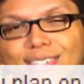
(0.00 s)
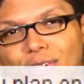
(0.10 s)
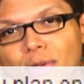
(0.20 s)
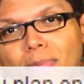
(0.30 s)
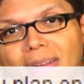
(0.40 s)
Do
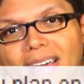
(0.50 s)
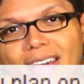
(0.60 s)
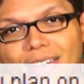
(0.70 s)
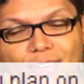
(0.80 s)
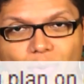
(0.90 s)
you plan
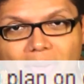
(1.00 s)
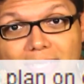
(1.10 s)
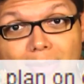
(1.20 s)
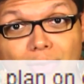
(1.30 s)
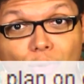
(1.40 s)
on doing
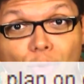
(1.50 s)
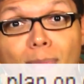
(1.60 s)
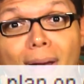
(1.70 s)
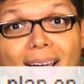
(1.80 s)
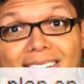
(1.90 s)
some sort of
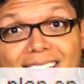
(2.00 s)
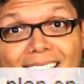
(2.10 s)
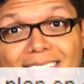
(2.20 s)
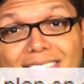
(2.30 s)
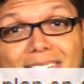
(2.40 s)

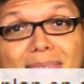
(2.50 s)
podcast?